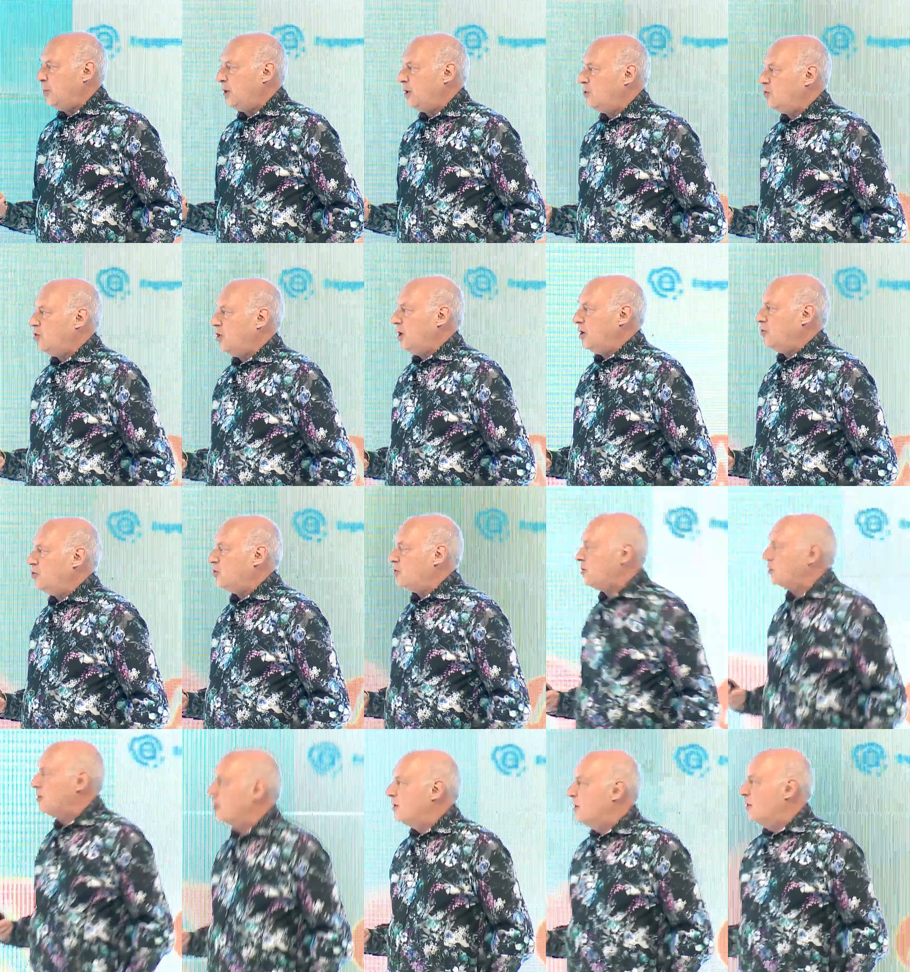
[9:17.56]
big
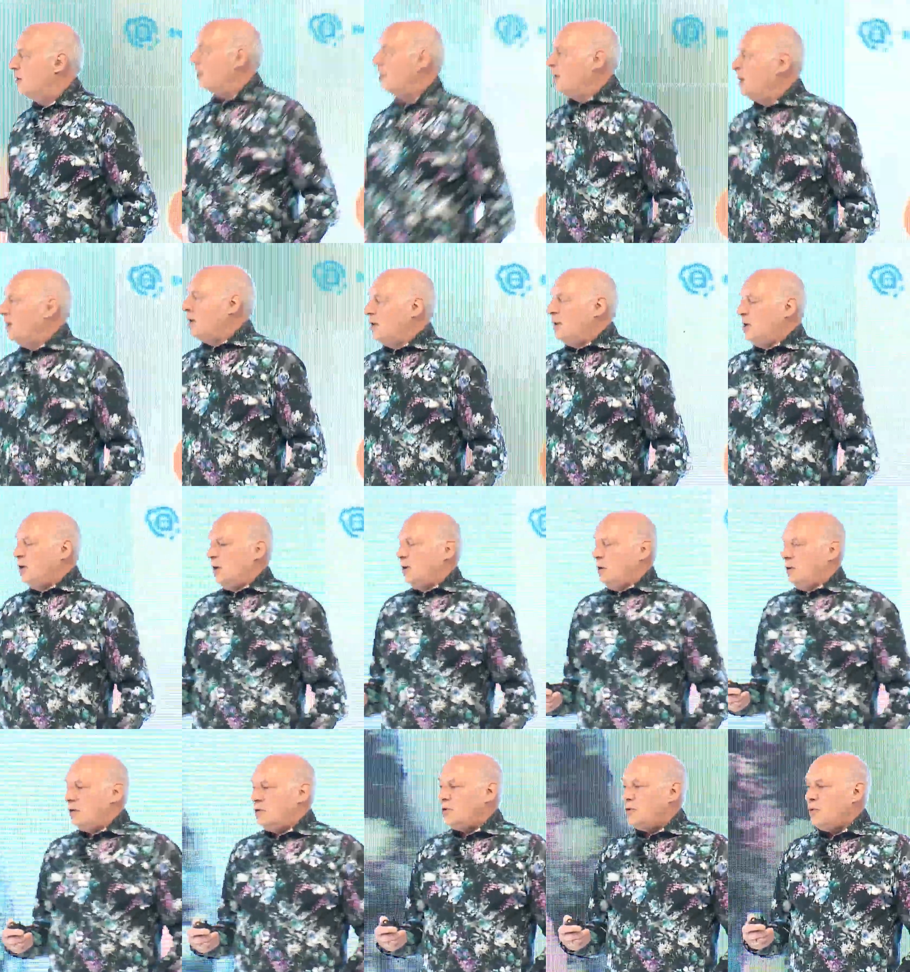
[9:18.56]
changes.
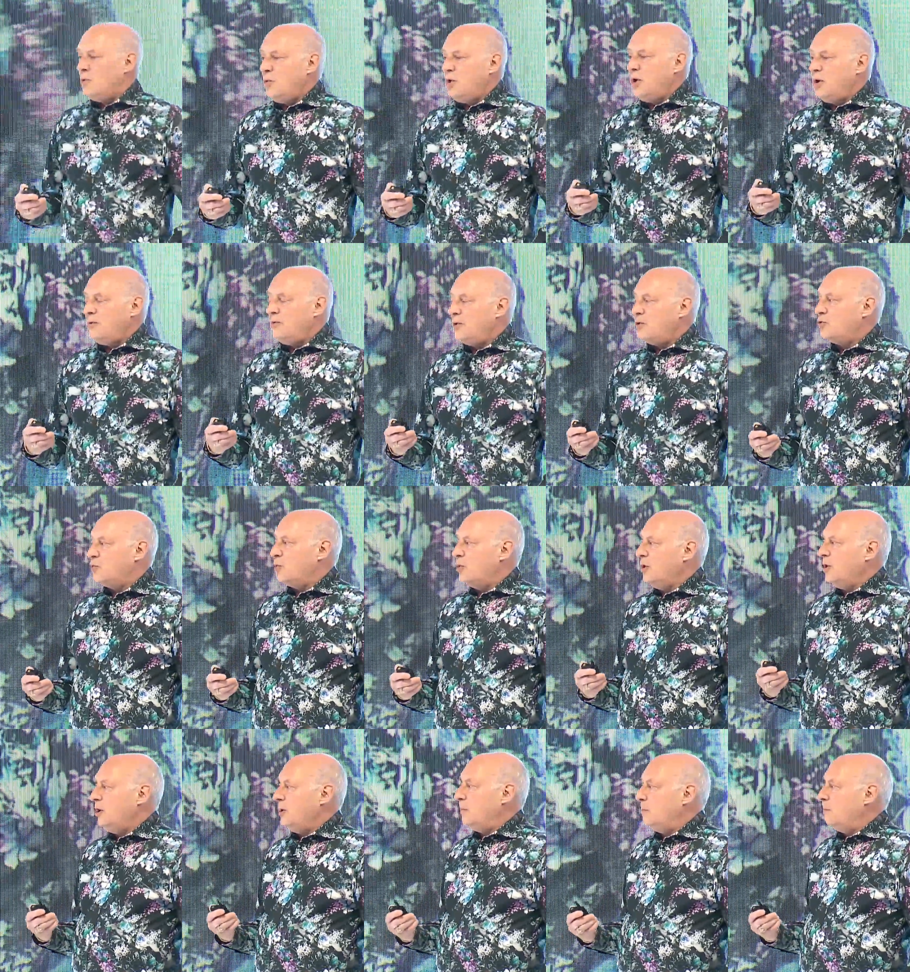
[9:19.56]
So we have a
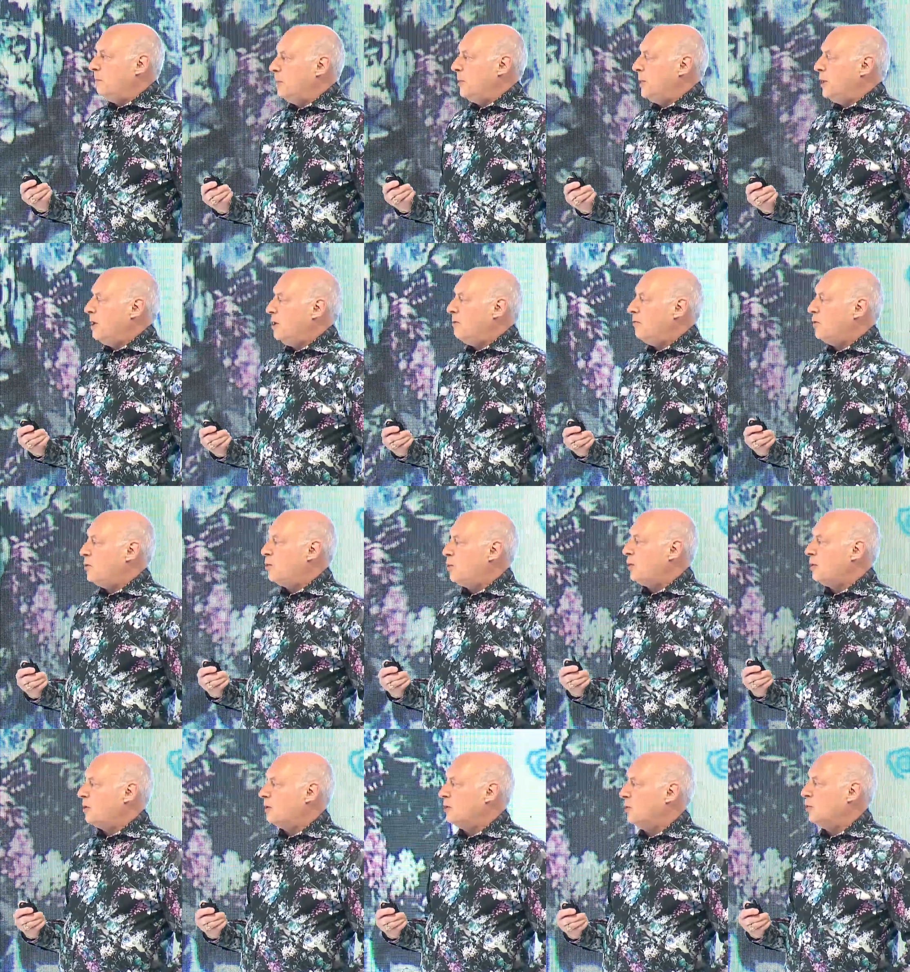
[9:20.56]
dream of a
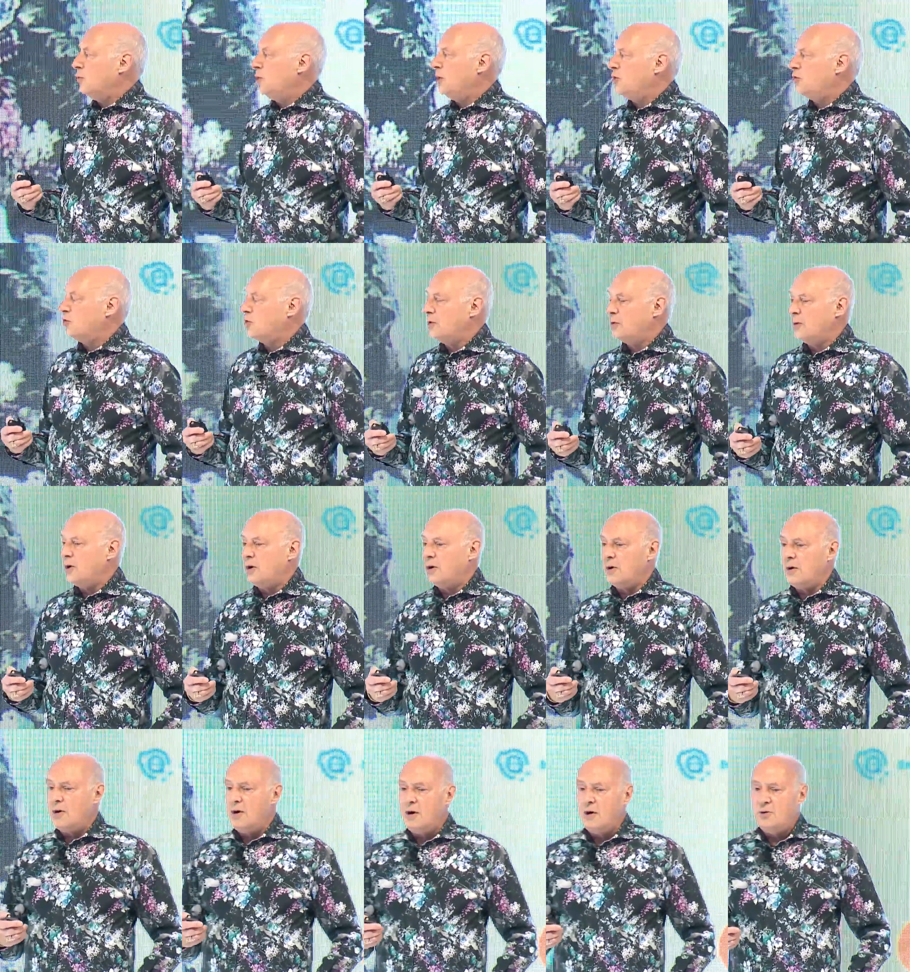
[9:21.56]
world in which there are
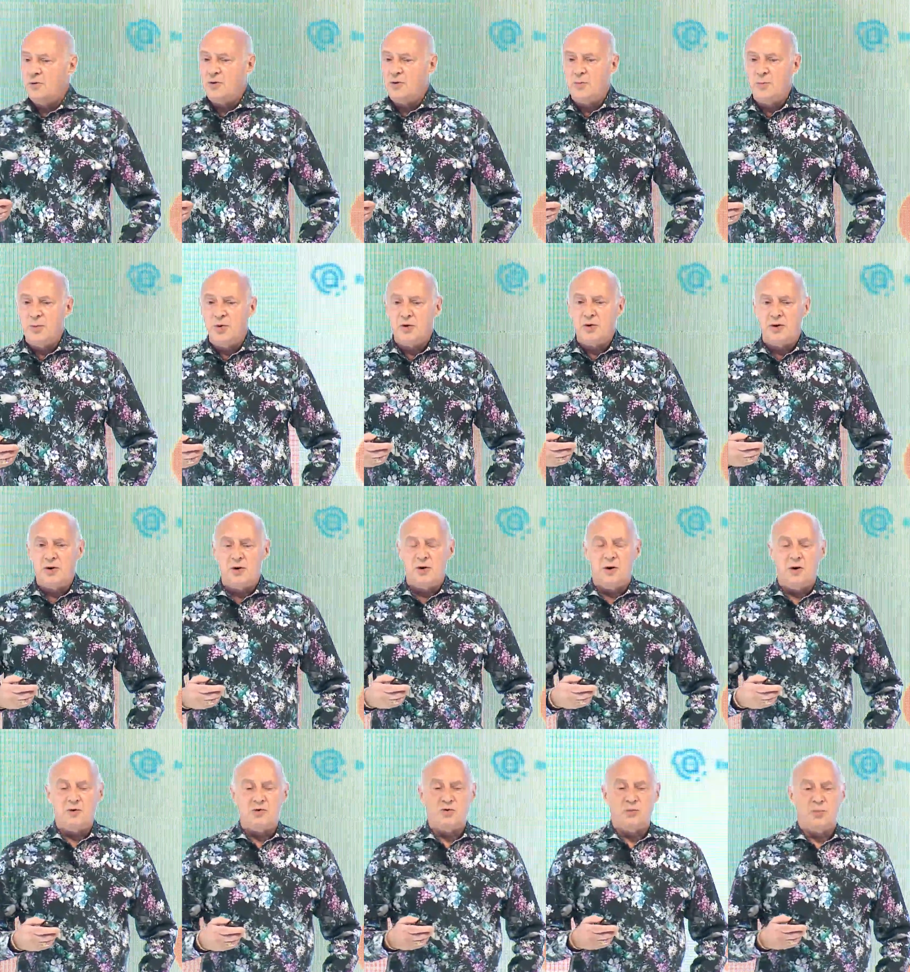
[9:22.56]
100 million
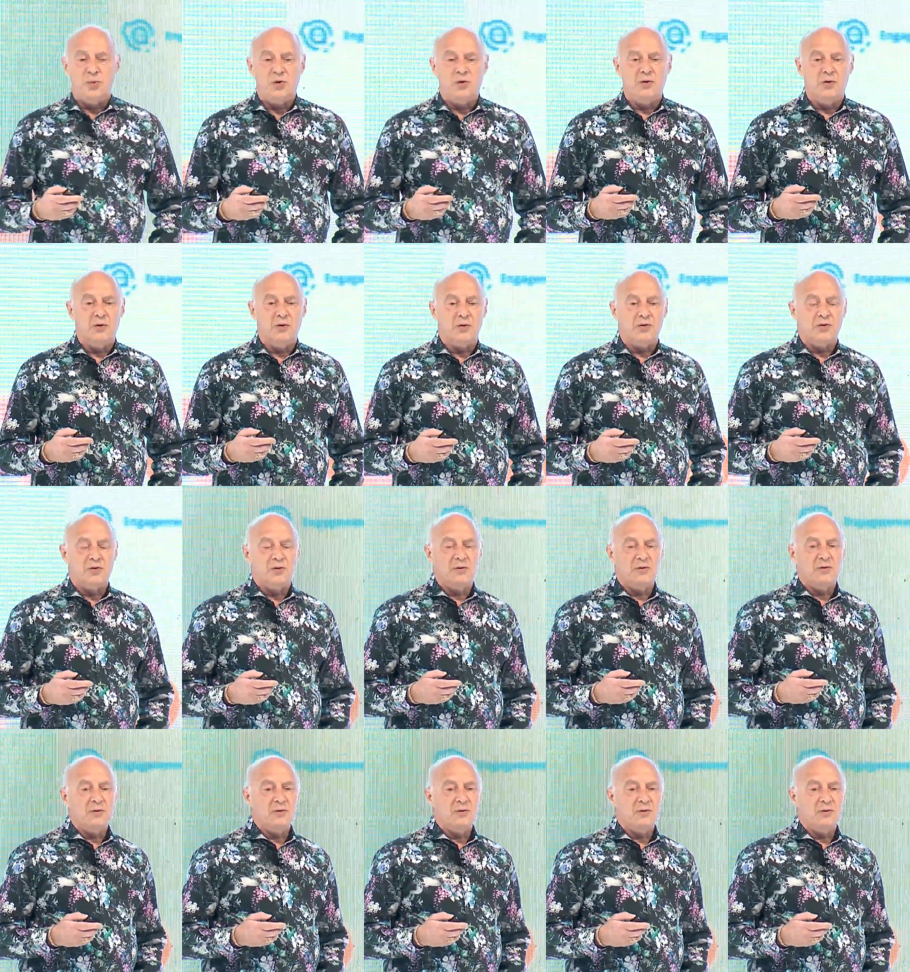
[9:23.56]
entrepreneurs.